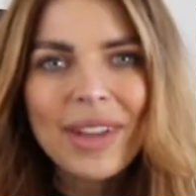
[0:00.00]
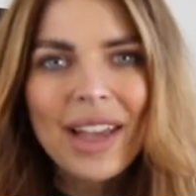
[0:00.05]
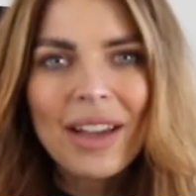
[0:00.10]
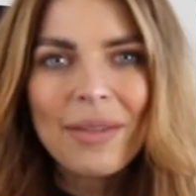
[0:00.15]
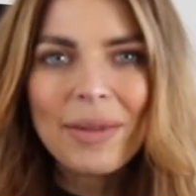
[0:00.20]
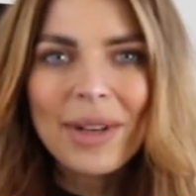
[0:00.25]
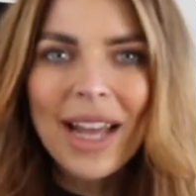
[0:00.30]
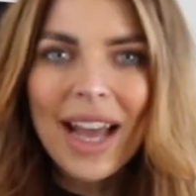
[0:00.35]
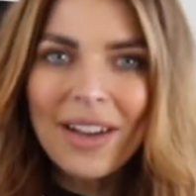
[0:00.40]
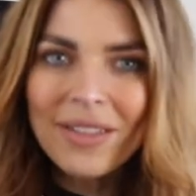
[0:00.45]

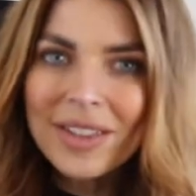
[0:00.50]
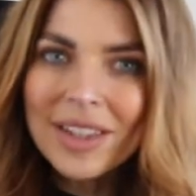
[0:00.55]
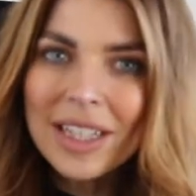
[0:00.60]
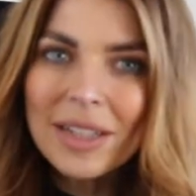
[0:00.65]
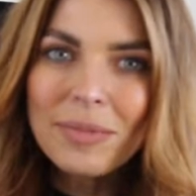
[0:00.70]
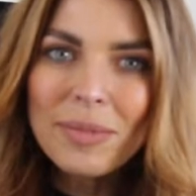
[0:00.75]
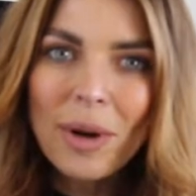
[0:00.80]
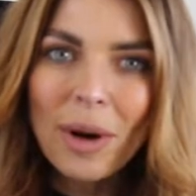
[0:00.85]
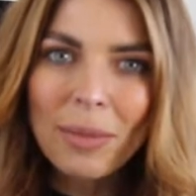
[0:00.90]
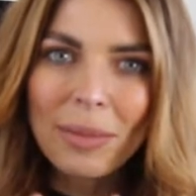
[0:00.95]
I've been having
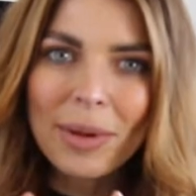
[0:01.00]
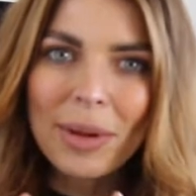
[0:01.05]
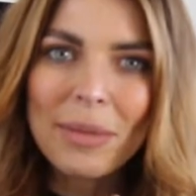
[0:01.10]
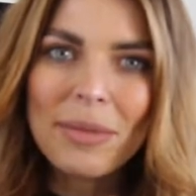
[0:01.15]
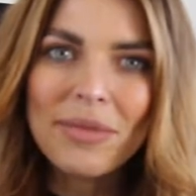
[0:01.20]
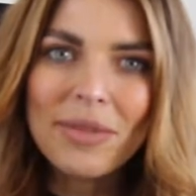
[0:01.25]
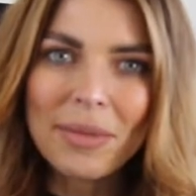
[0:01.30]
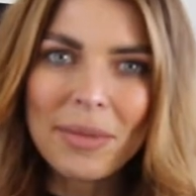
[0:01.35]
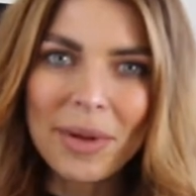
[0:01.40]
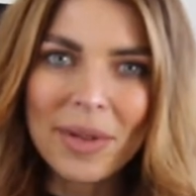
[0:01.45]
this
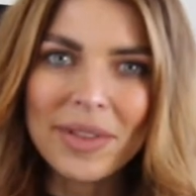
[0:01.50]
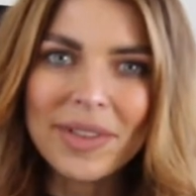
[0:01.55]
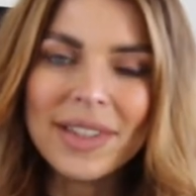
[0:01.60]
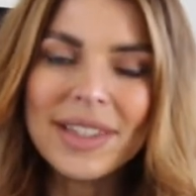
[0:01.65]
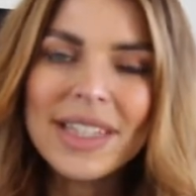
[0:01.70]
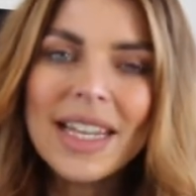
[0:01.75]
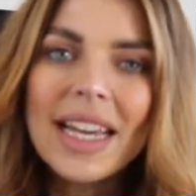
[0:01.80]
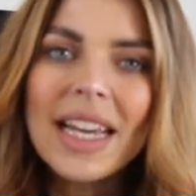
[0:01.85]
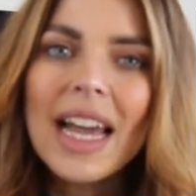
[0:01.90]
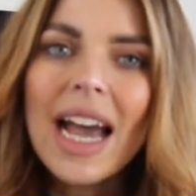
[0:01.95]
problem for
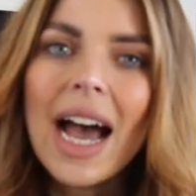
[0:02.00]
months.